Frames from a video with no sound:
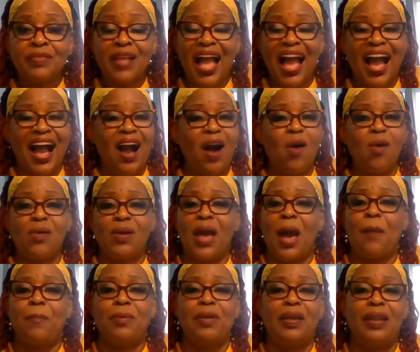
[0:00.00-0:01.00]
All
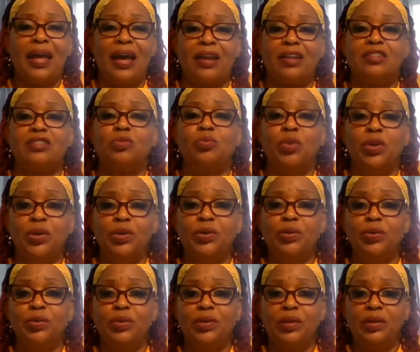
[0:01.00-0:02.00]
capital letters,
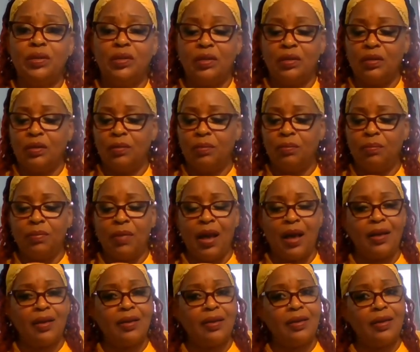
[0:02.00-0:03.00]
rude.
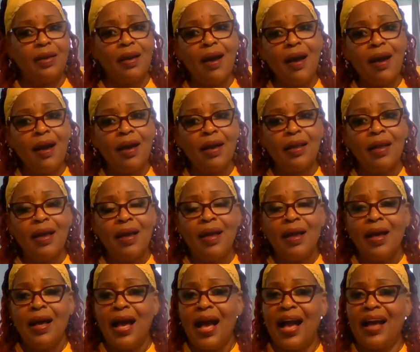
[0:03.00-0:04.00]
My God.
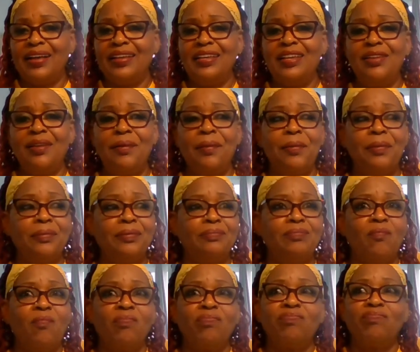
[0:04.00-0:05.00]
I
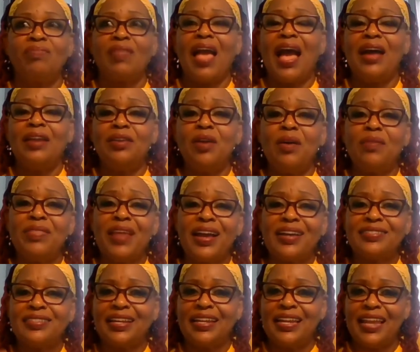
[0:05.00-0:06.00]
know
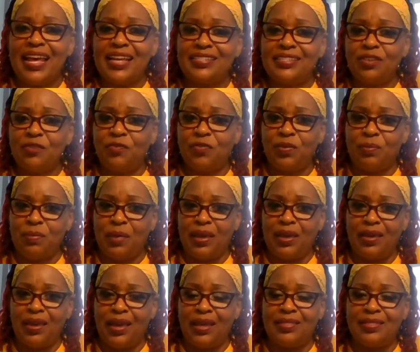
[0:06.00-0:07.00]
there's a lesson for
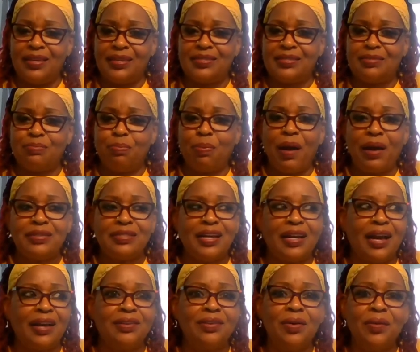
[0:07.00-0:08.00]
me in this project.
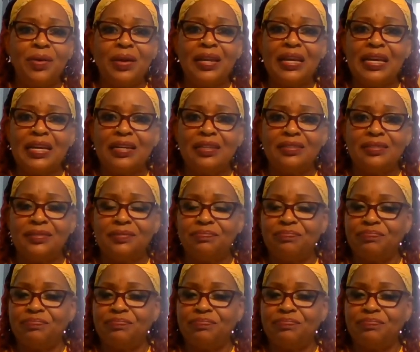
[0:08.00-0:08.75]
I know it is.